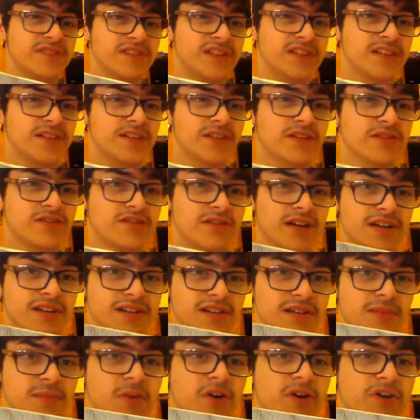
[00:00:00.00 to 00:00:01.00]
seen the
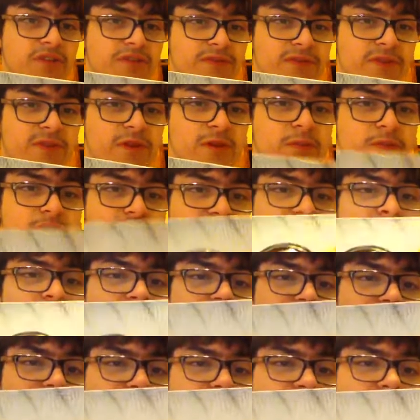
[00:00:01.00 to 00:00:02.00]
Jurassic Park films, let
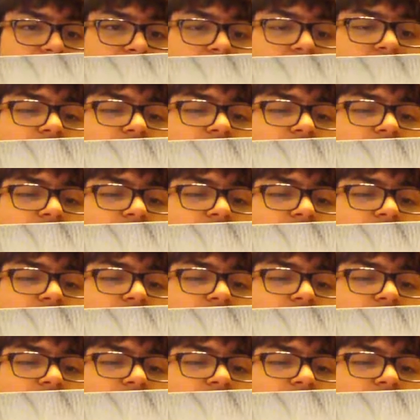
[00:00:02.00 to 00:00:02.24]
me know in the